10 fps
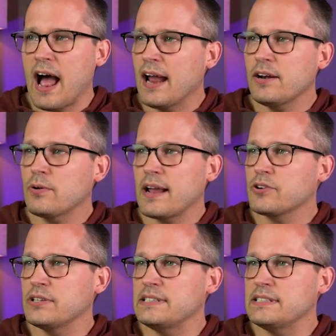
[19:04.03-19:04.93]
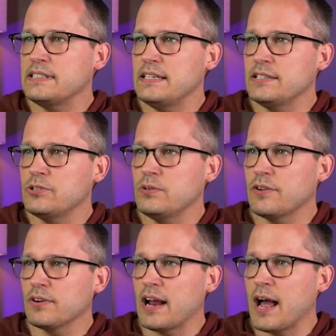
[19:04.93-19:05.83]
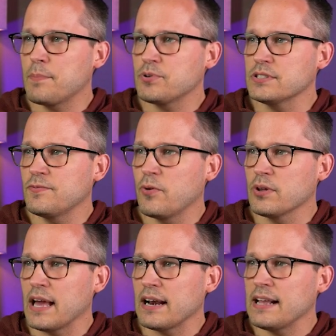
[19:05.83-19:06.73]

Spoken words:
I don't actually see two different options for that.